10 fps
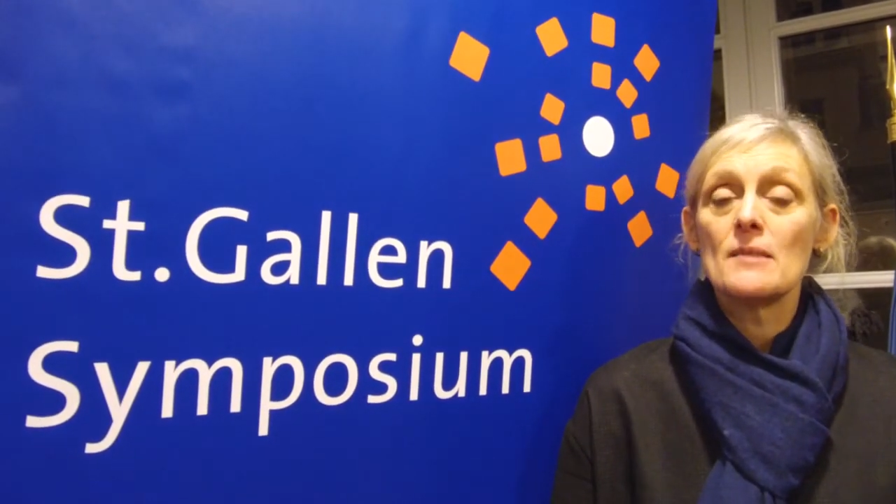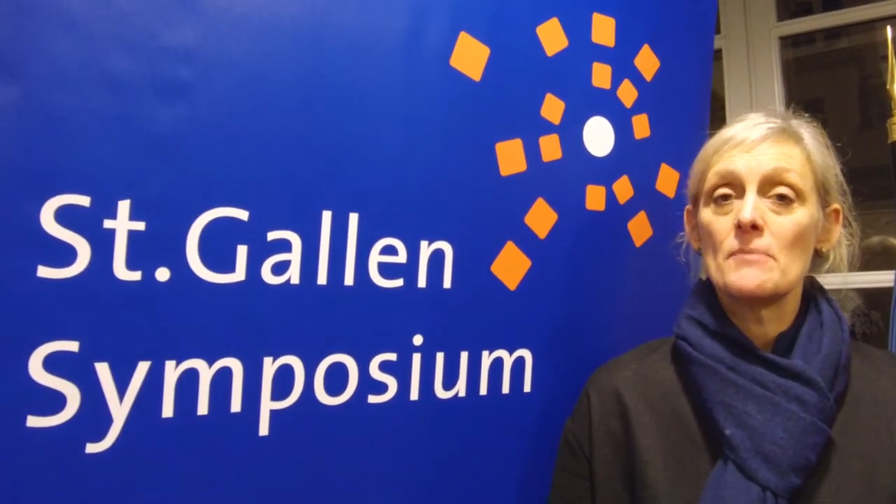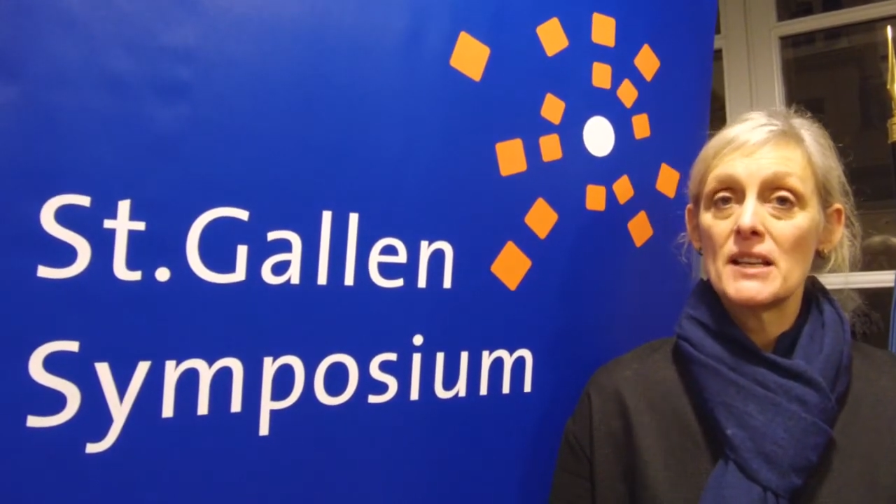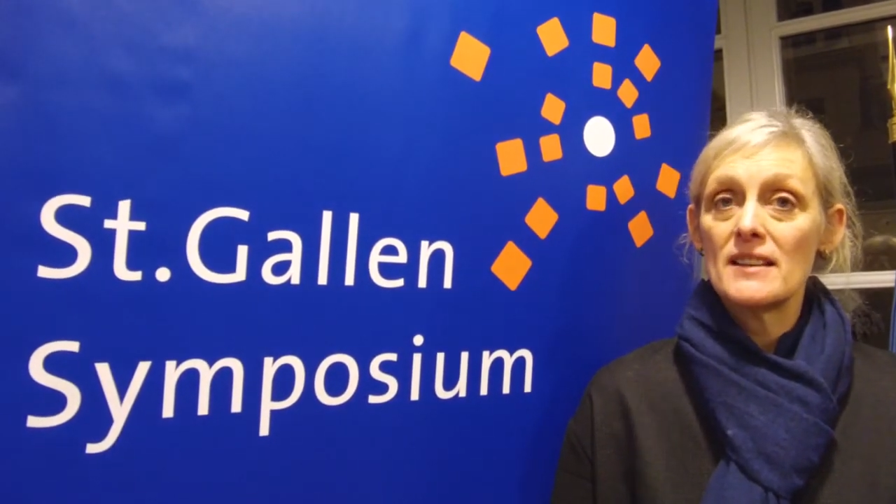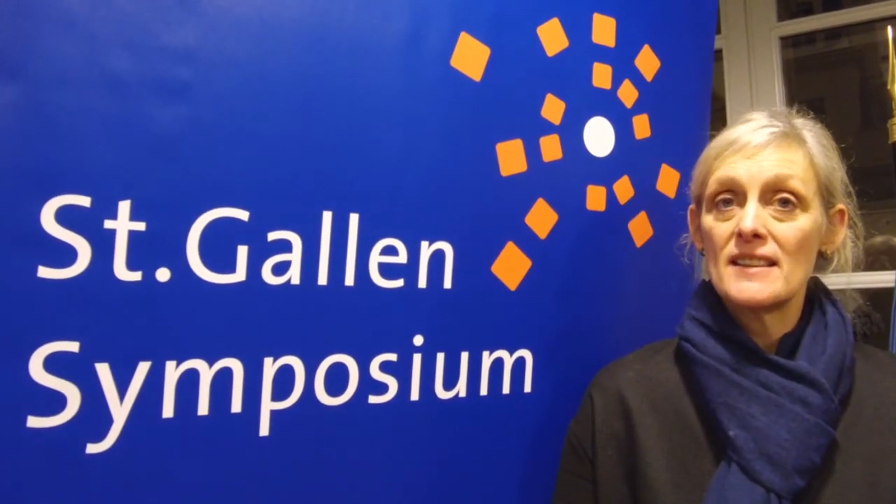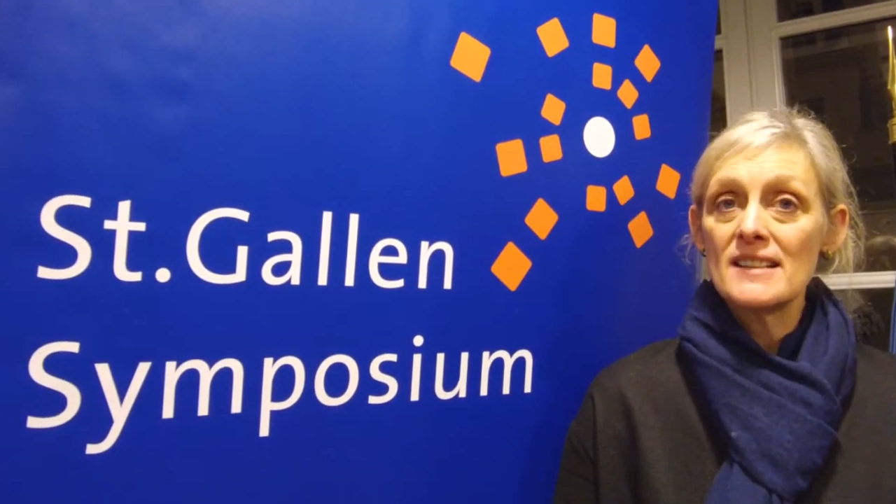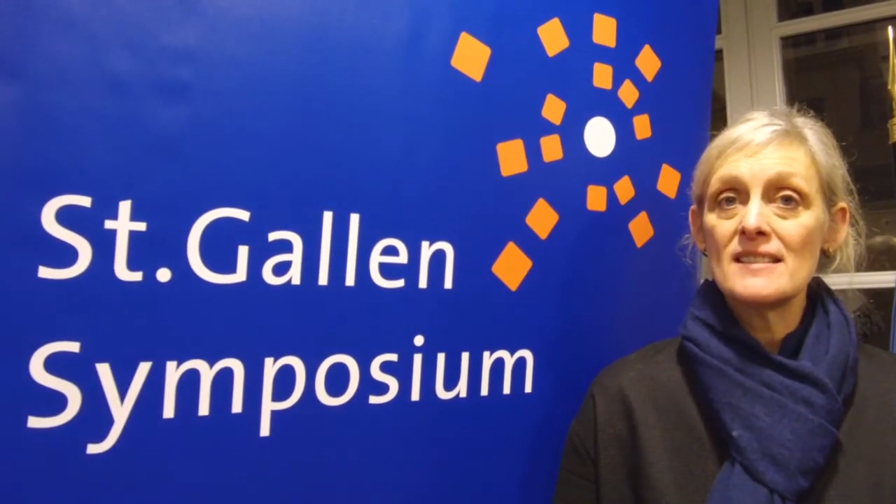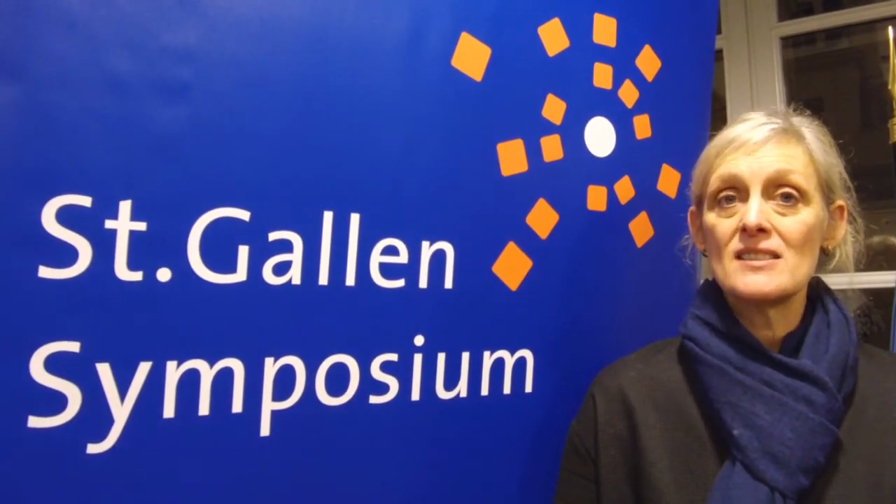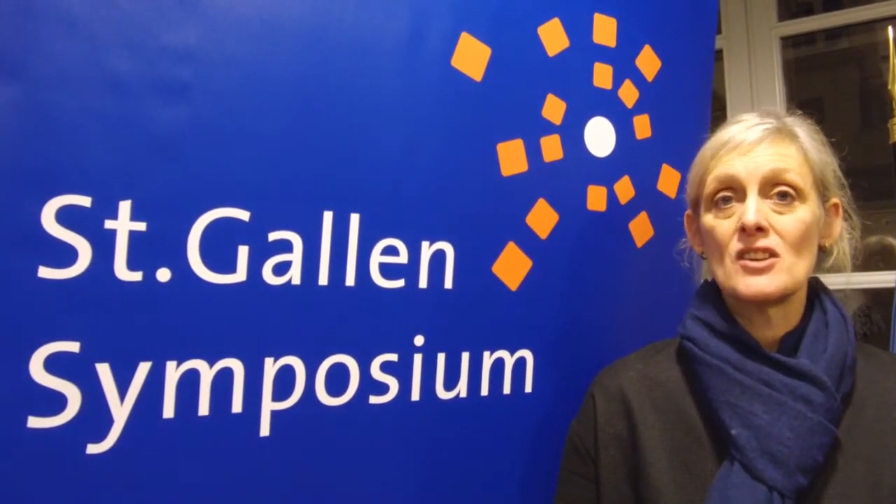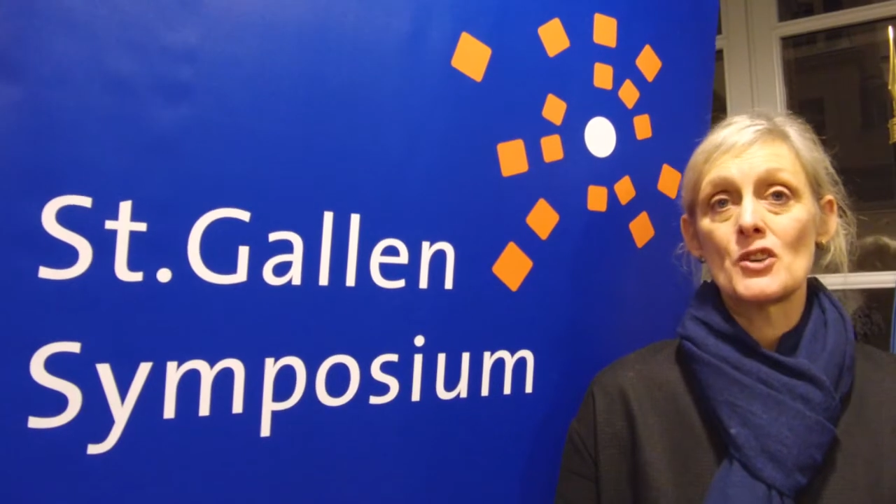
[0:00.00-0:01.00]
But this
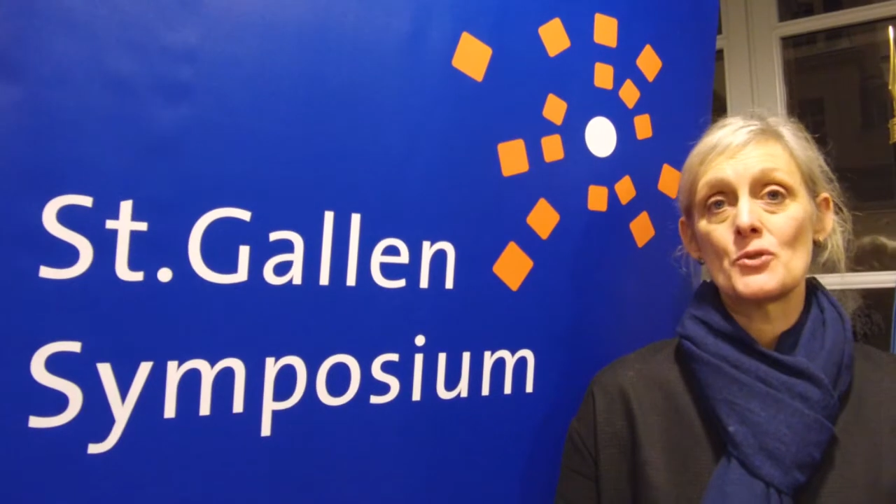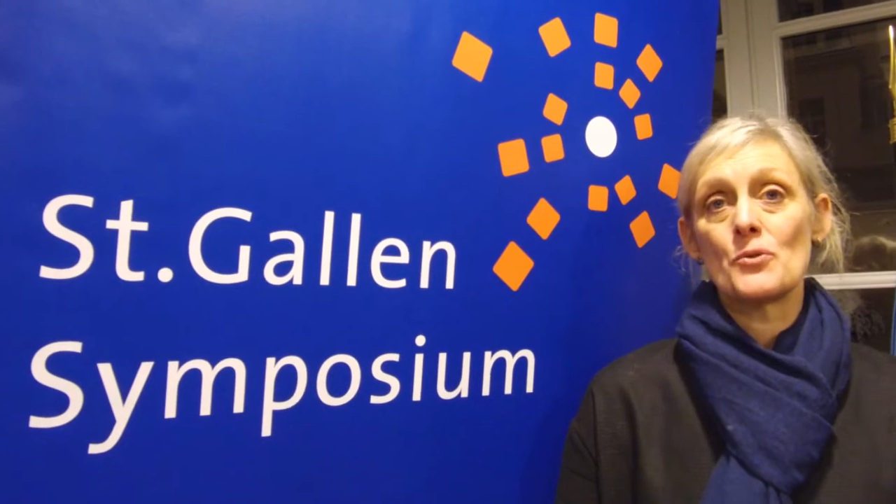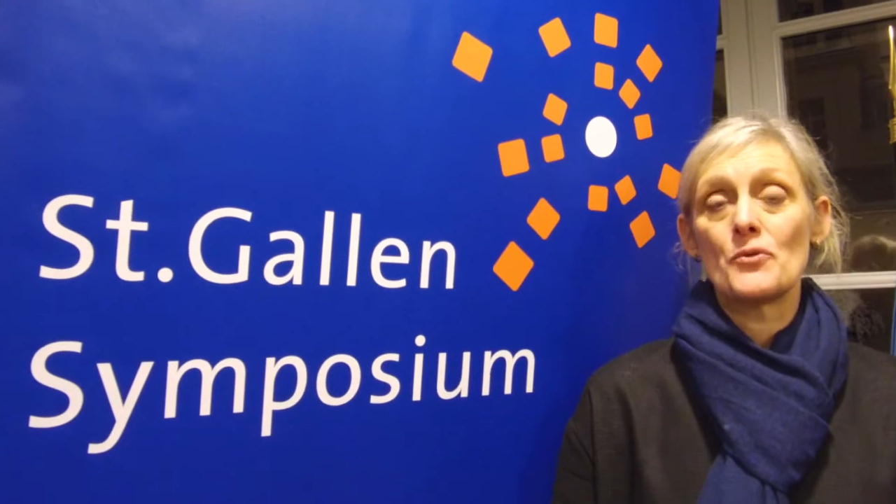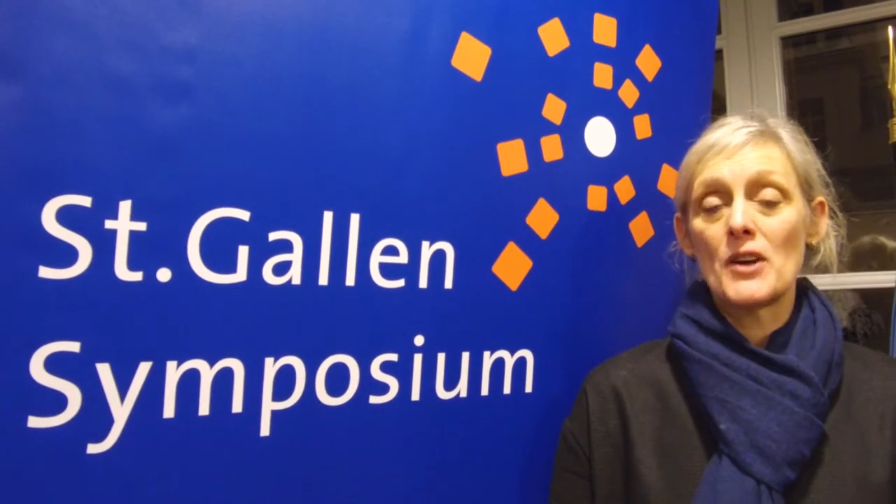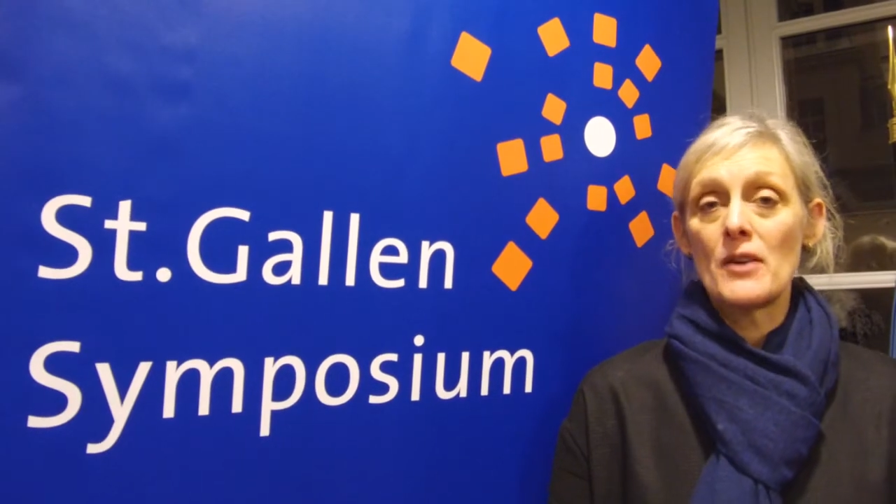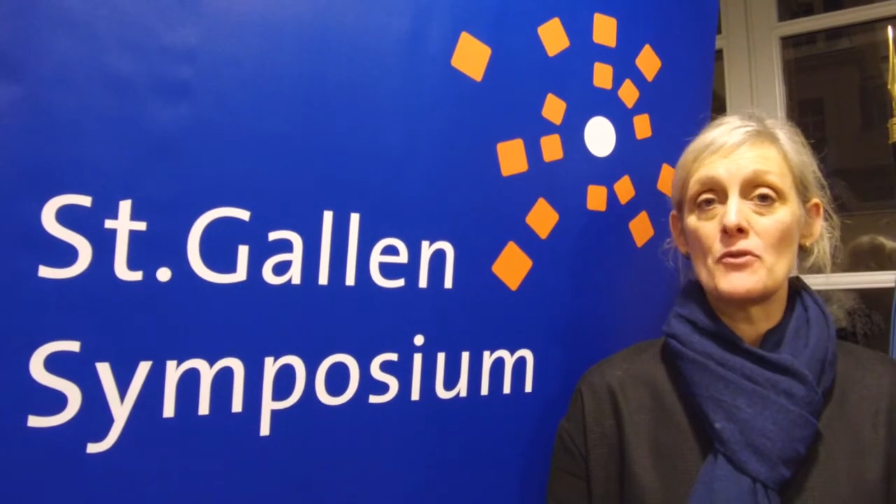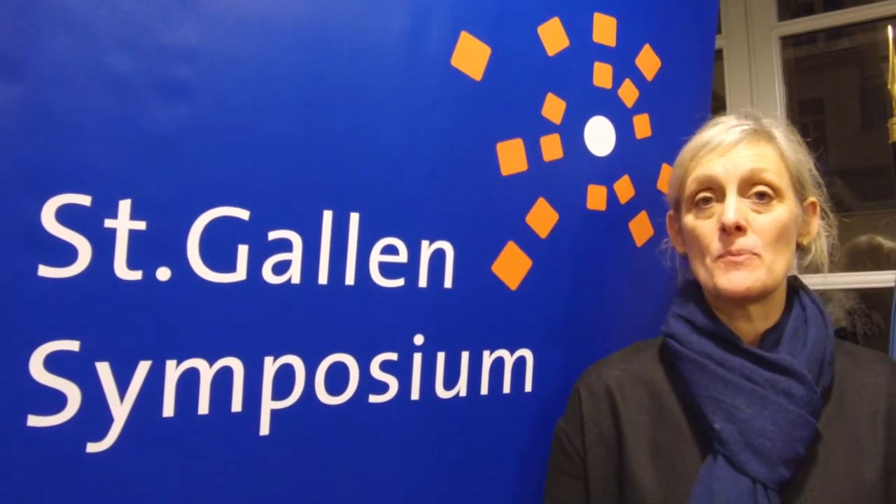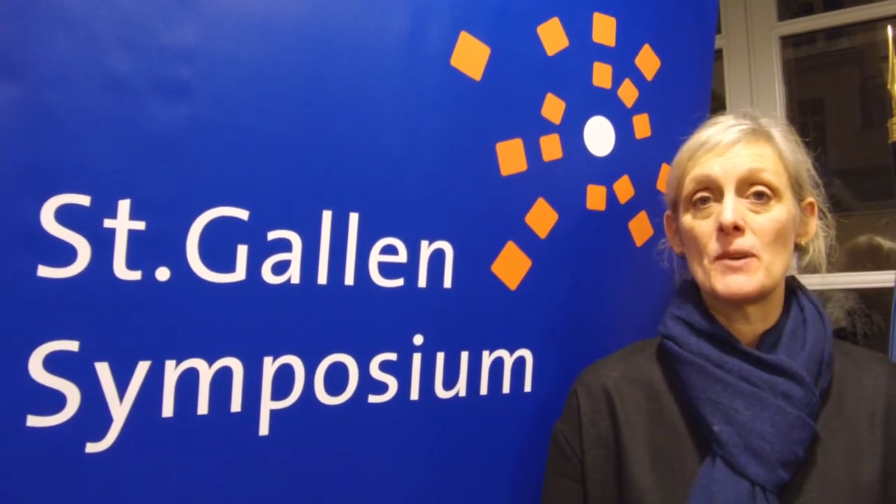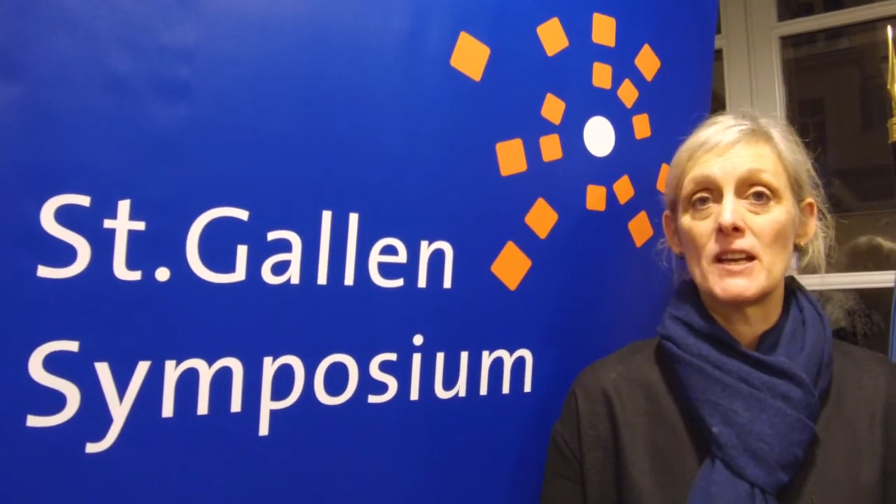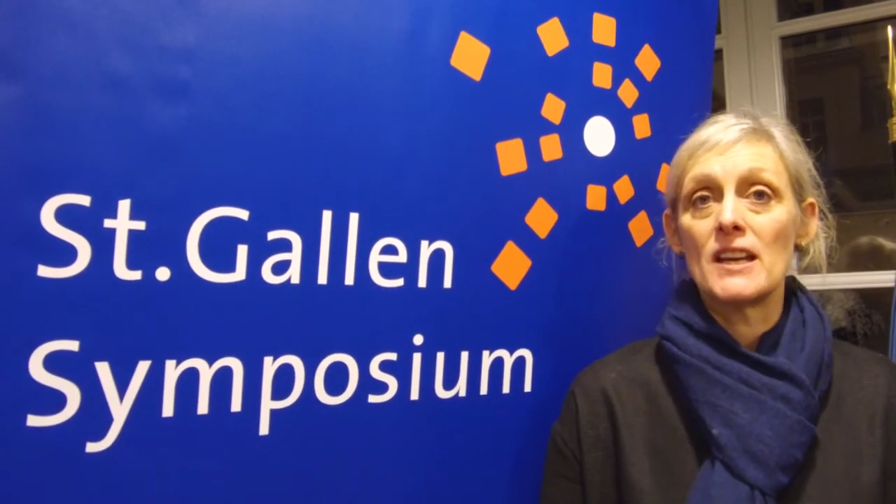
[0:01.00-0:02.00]
is not true for
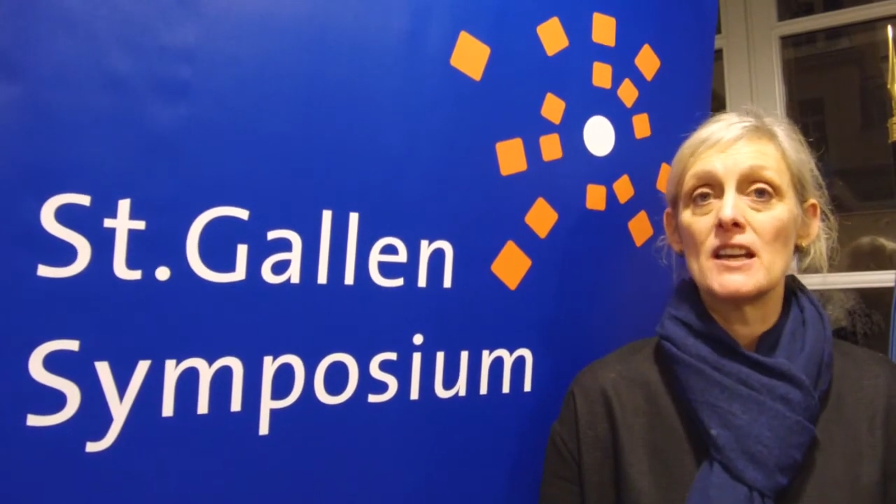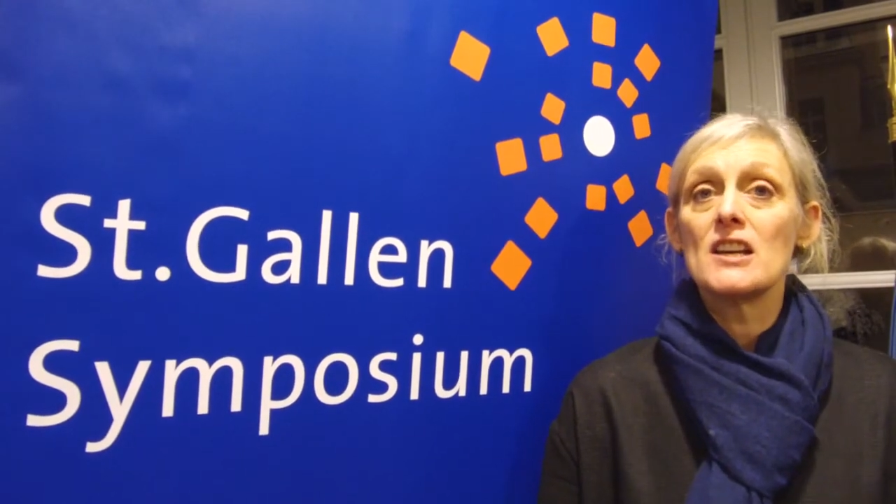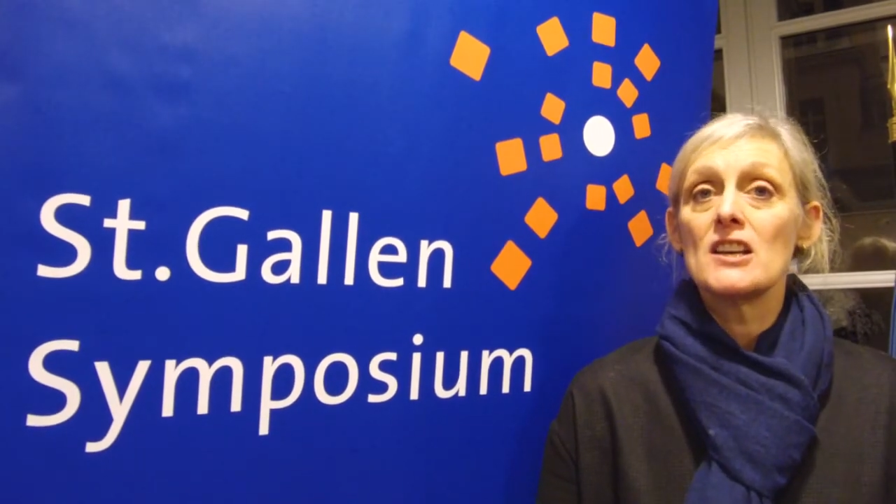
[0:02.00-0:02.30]
everybody.